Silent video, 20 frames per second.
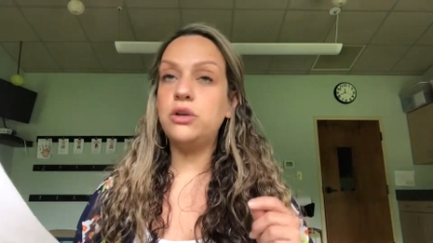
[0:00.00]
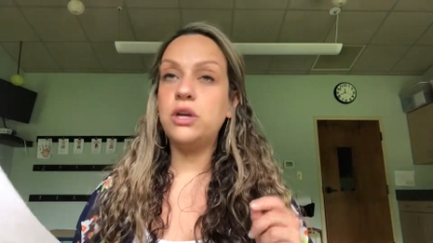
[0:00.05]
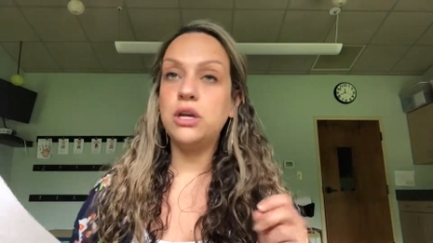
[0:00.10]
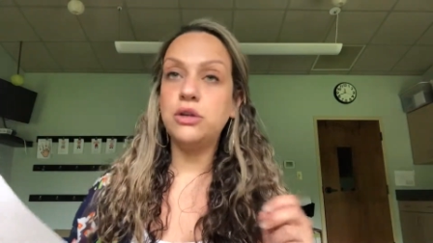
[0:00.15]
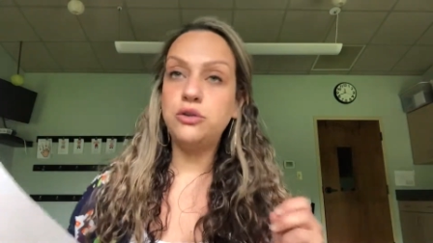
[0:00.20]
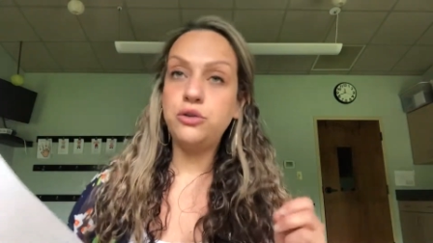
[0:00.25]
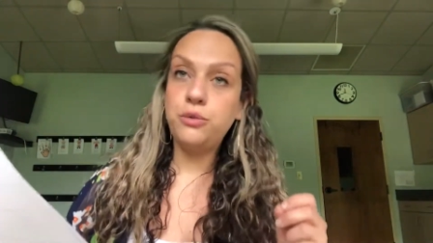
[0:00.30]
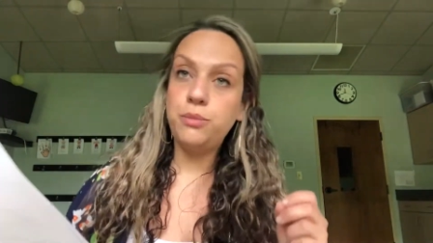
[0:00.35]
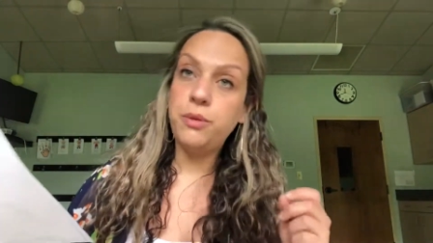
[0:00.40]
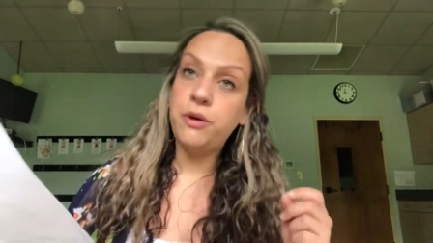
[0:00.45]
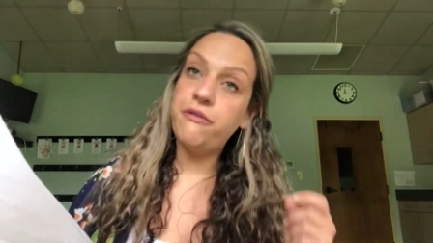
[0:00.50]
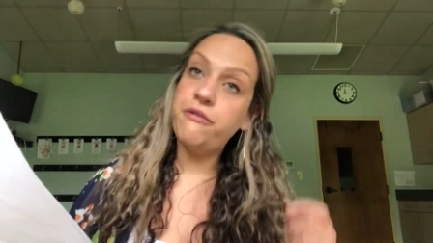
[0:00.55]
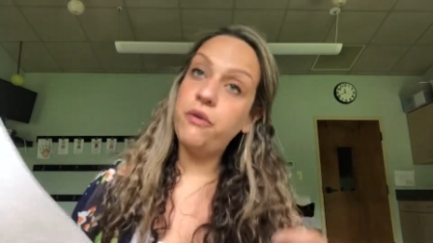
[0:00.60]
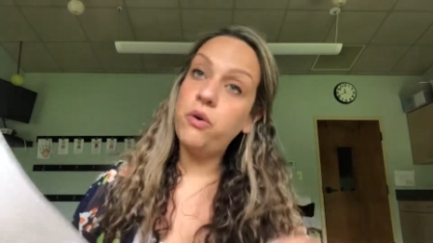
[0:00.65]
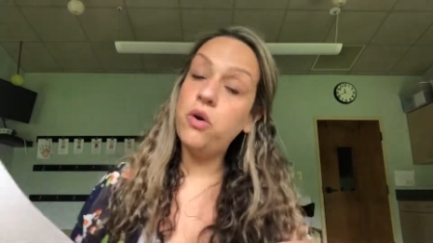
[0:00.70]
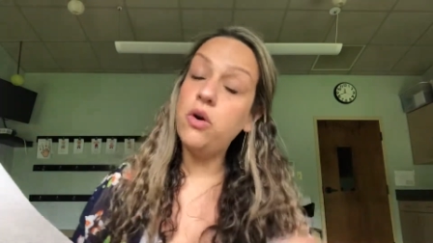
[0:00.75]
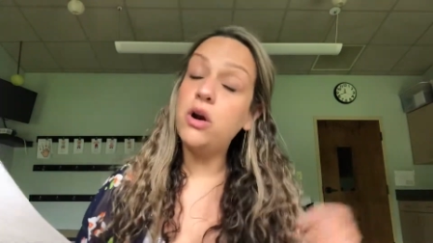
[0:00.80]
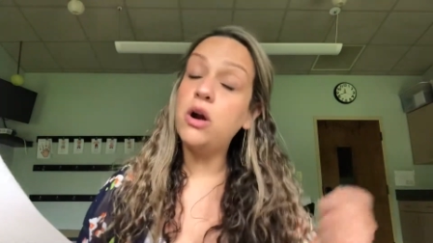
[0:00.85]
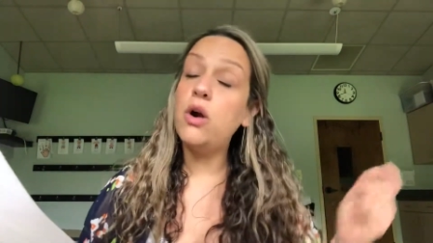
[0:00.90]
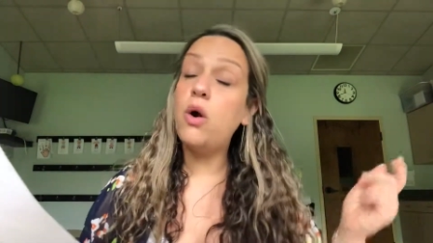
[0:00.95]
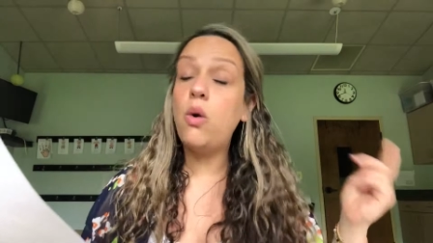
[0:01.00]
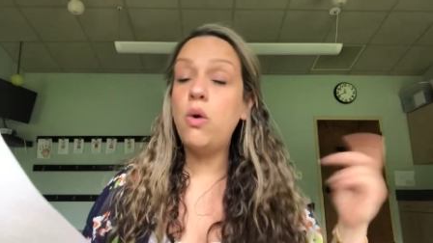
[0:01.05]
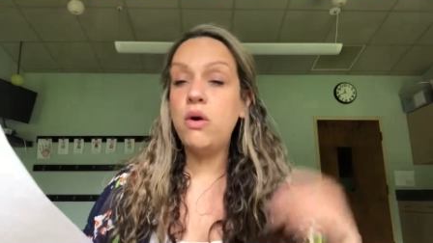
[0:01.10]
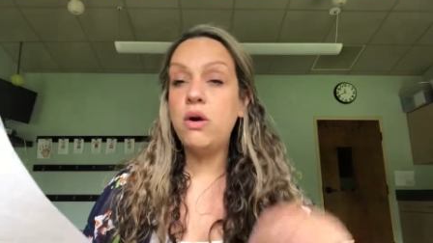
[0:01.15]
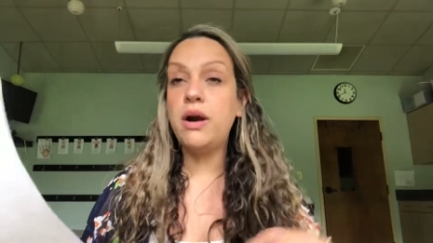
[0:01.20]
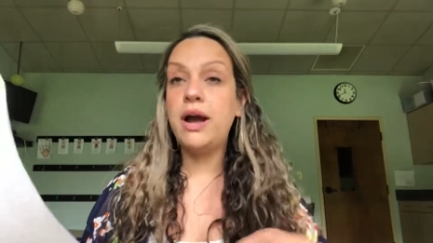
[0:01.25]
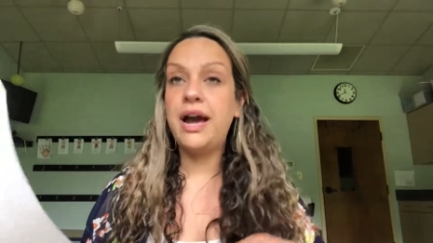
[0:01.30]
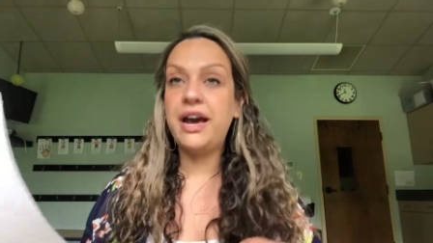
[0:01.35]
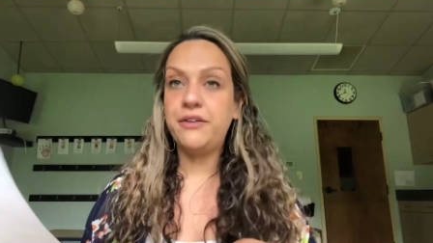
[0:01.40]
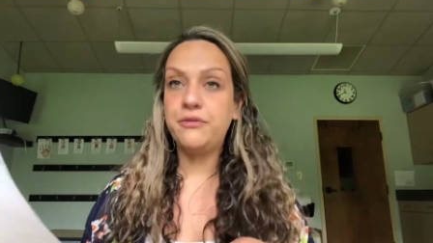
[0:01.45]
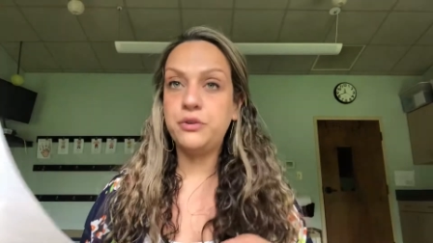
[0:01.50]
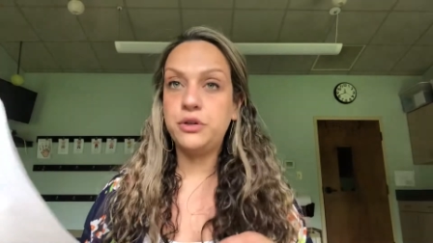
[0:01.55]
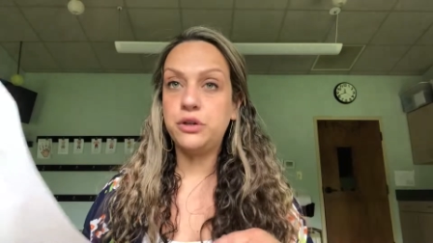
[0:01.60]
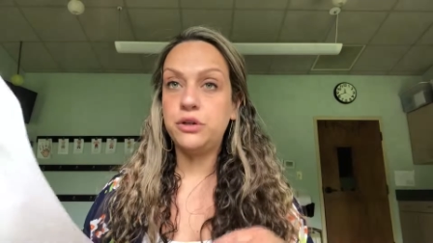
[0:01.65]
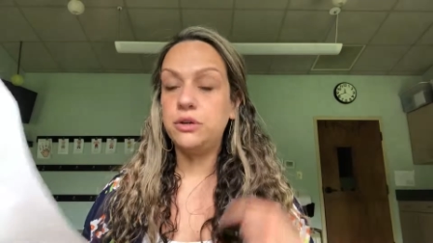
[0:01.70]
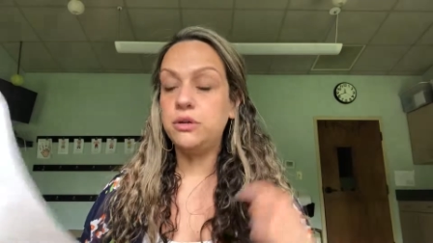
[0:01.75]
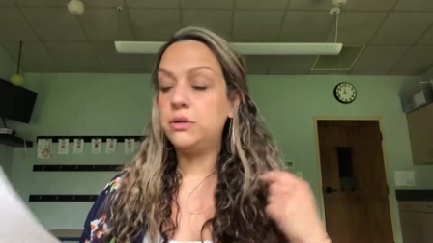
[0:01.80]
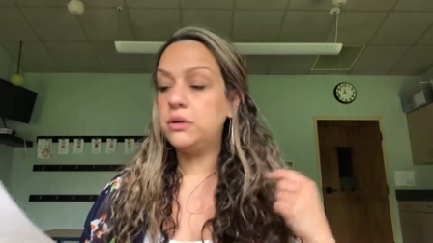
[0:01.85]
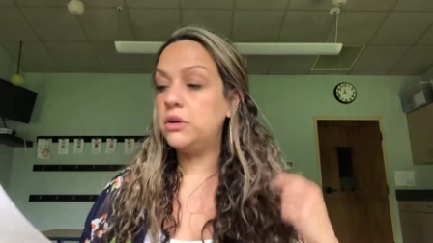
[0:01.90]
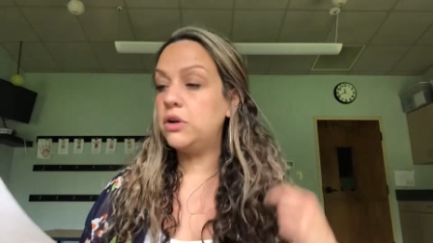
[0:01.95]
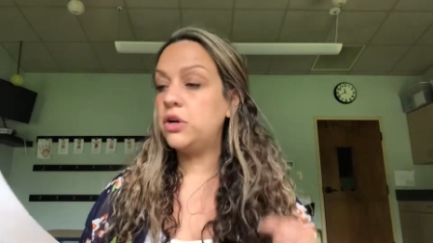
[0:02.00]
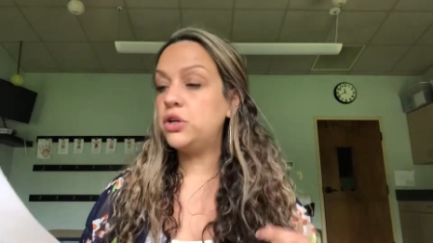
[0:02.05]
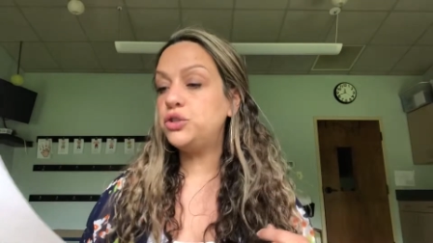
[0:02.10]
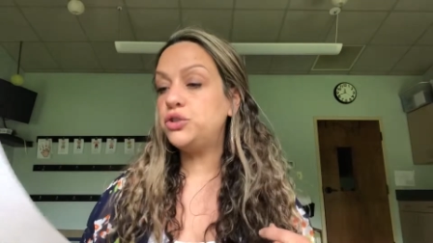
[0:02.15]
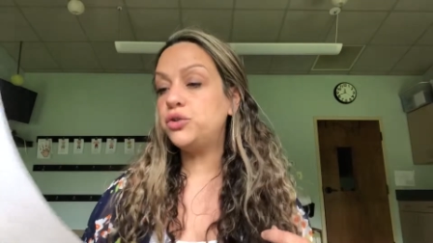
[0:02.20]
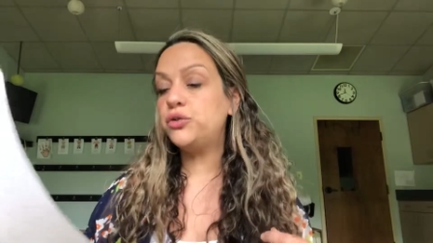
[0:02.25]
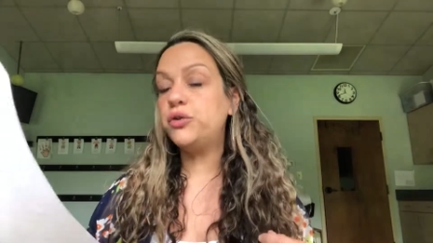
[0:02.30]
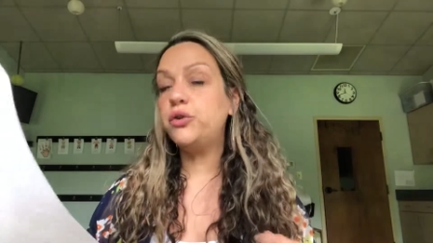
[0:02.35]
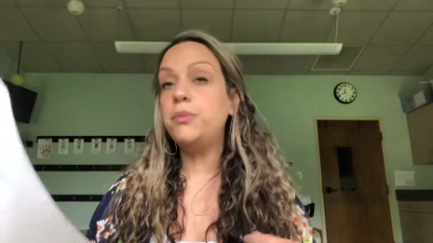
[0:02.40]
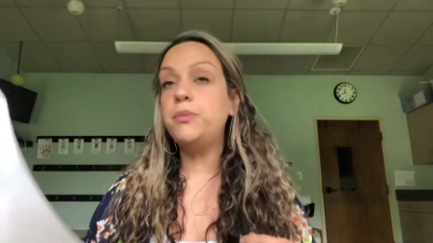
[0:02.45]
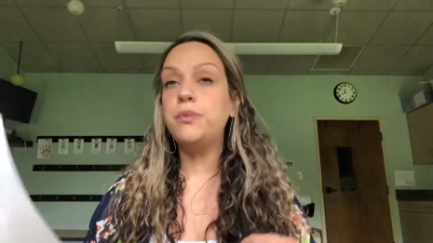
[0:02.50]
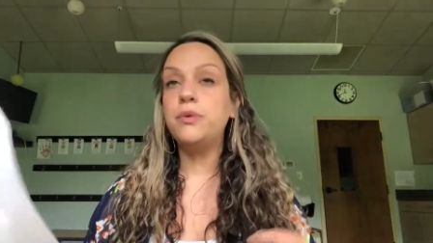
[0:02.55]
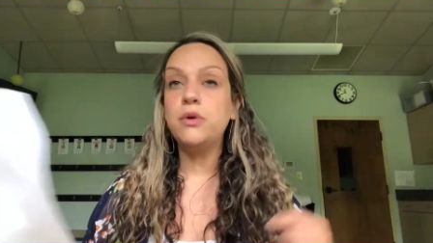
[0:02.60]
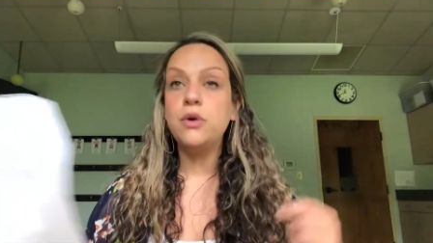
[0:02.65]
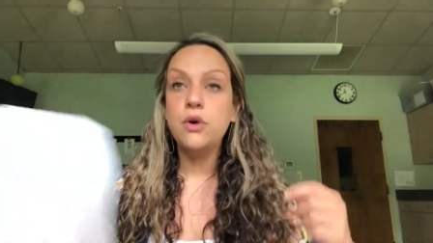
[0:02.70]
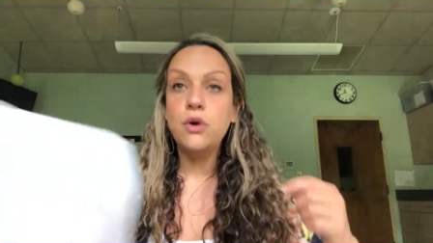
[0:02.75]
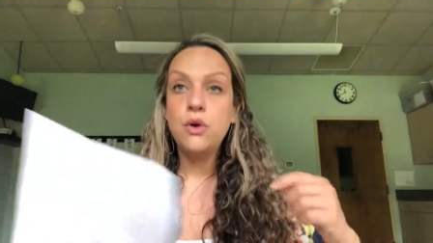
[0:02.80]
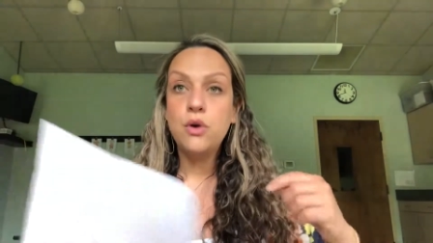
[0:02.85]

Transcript: can do before or after large group